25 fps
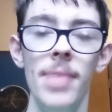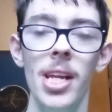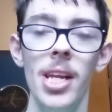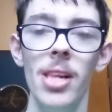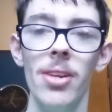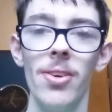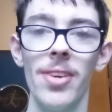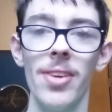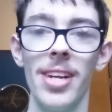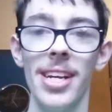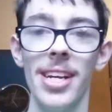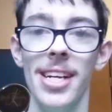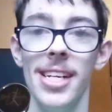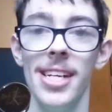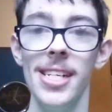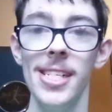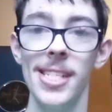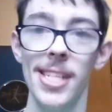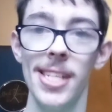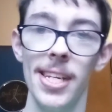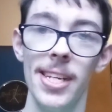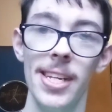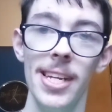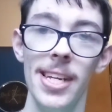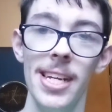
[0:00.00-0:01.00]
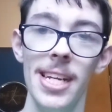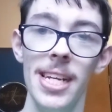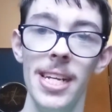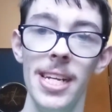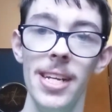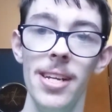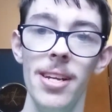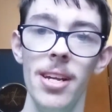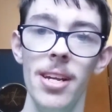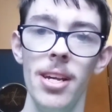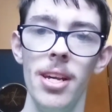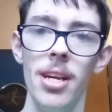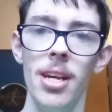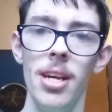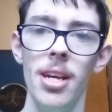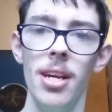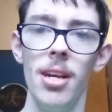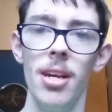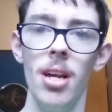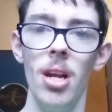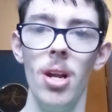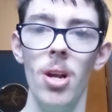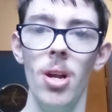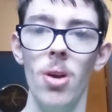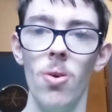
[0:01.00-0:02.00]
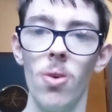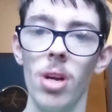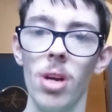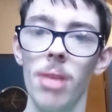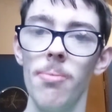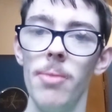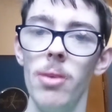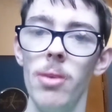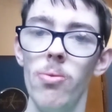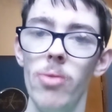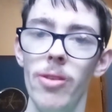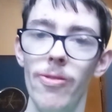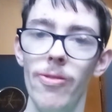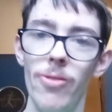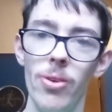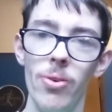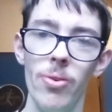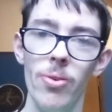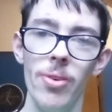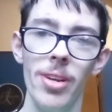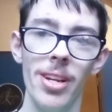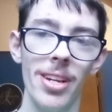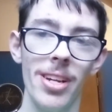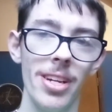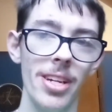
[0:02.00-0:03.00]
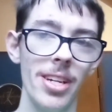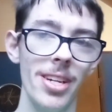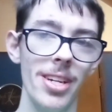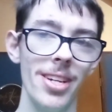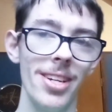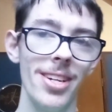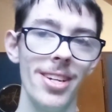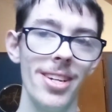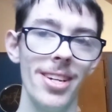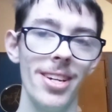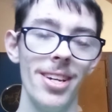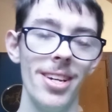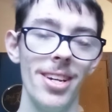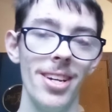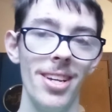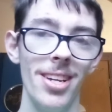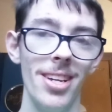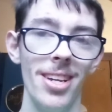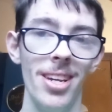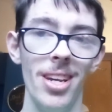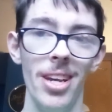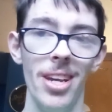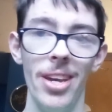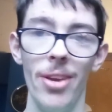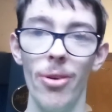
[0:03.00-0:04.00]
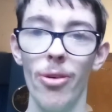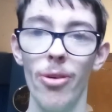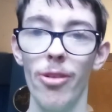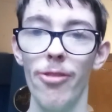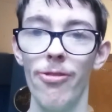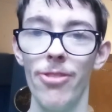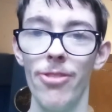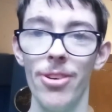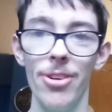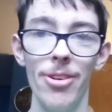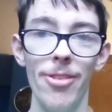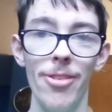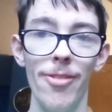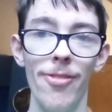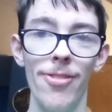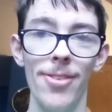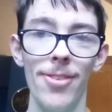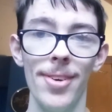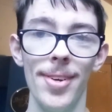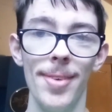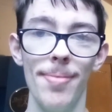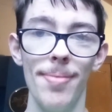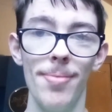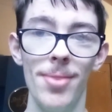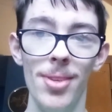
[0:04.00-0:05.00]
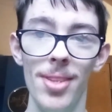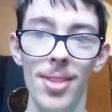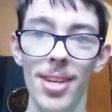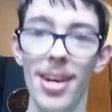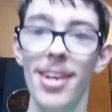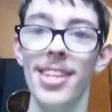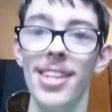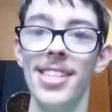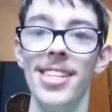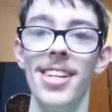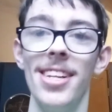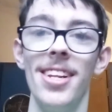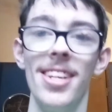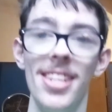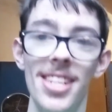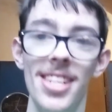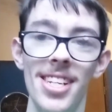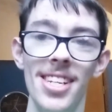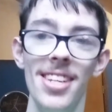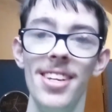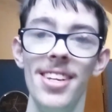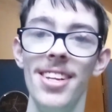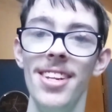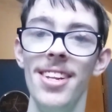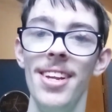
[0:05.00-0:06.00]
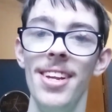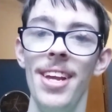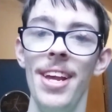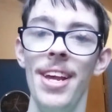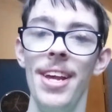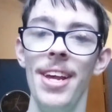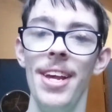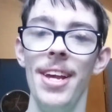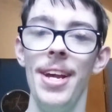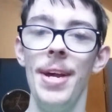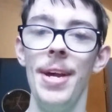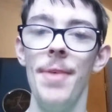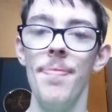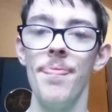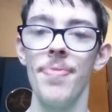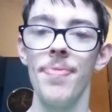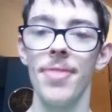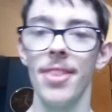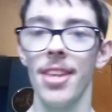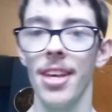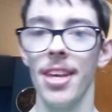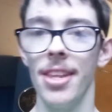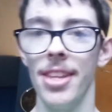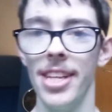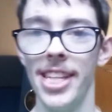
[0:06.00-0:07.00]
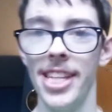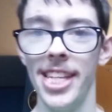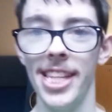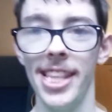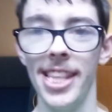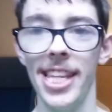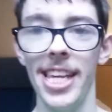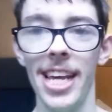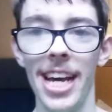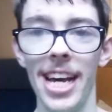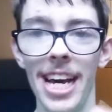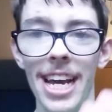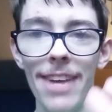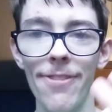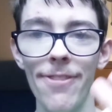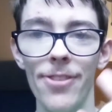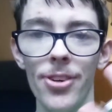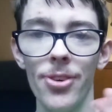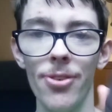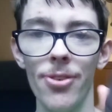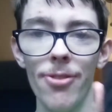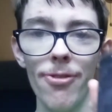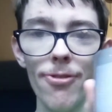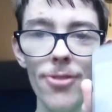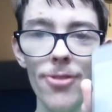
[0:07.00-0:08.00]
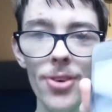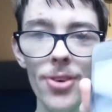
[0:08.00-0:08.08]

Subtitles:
Hello guys, today we're going to be reviewing an old phone from 2010. This is the iPhone